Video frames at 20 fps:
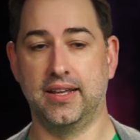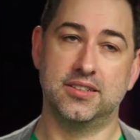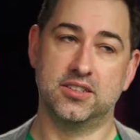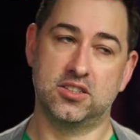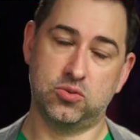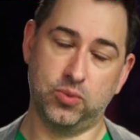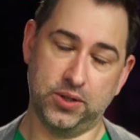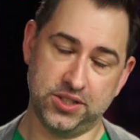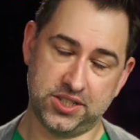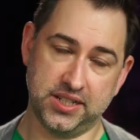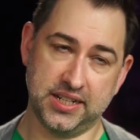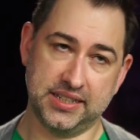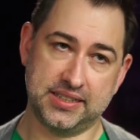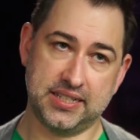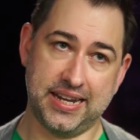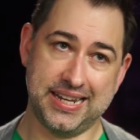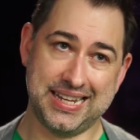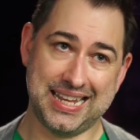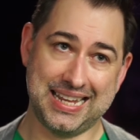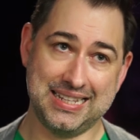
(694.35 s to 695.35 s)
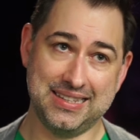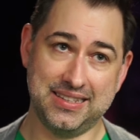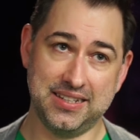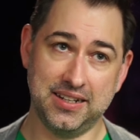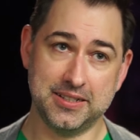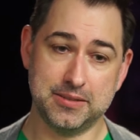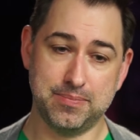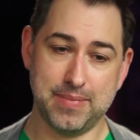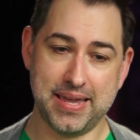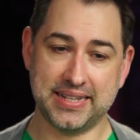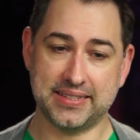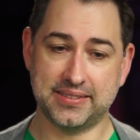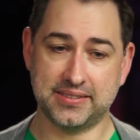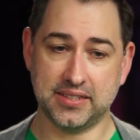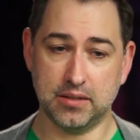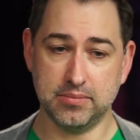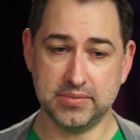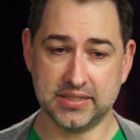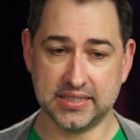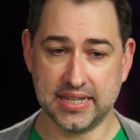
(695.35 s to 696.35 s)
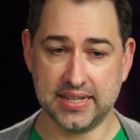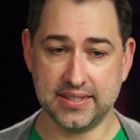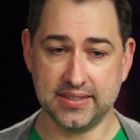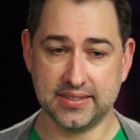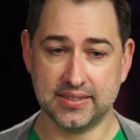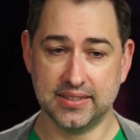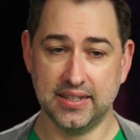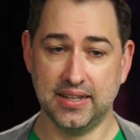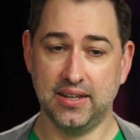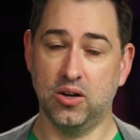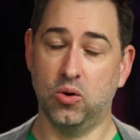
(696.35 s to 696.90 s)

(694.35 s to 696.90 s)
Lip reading: Switching to tight end does make some sense.